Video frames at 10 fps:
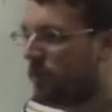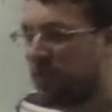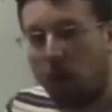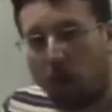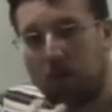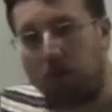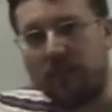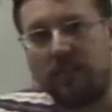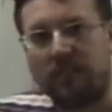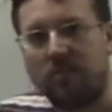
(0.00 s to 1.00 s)
the
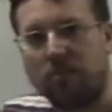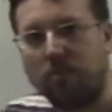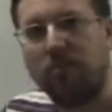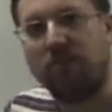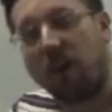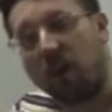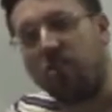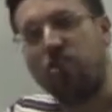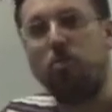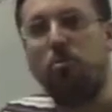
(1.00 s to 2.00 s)
operating system
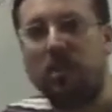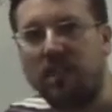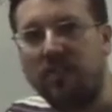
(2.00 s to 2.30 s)
provides you with an